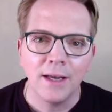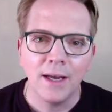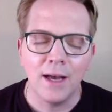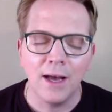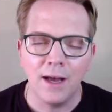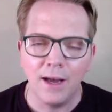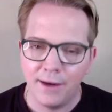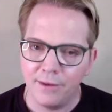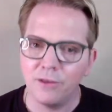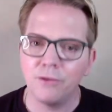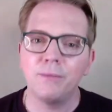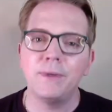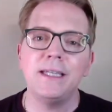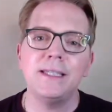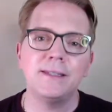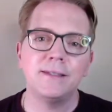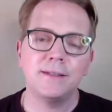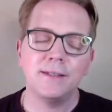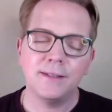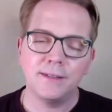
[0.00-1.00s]
Uh, and the
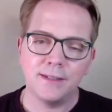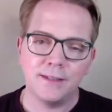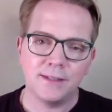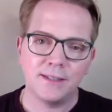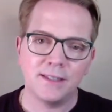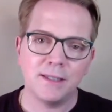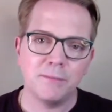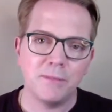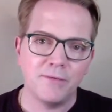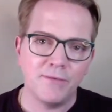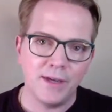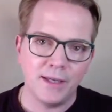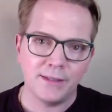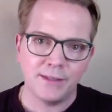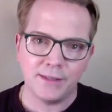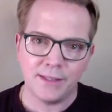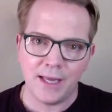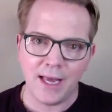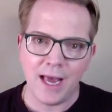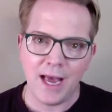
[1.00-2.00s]
reason is that some of
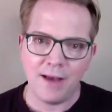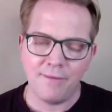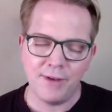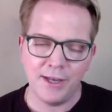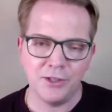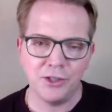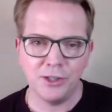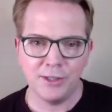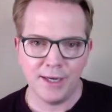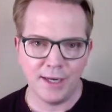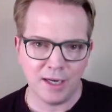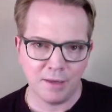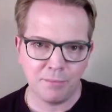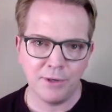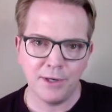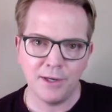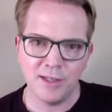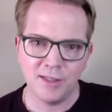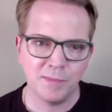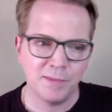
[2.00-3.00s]
us have a genetic
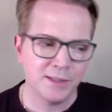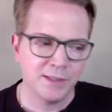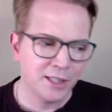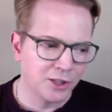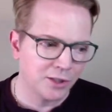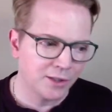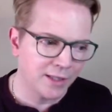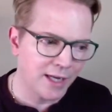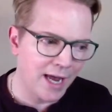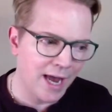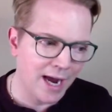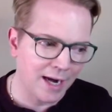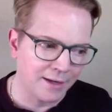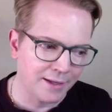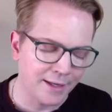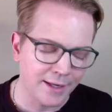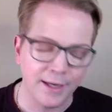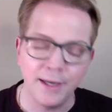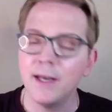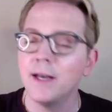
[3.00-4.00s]
predisposition to
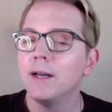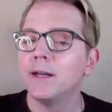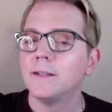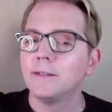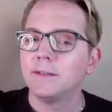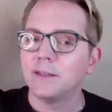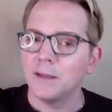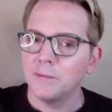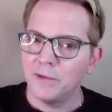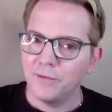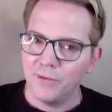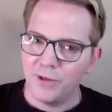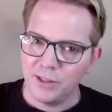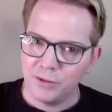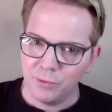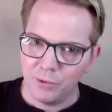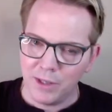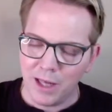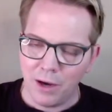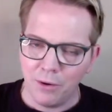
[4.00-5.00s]
acne, some of
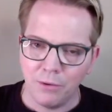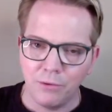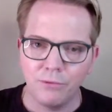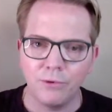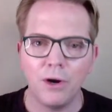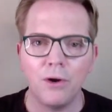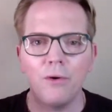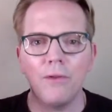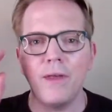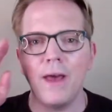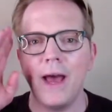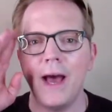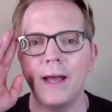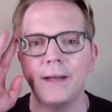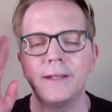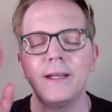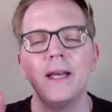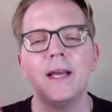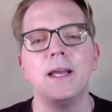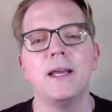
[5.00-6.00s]
us will outgrow
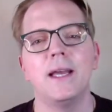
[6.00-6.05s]
that,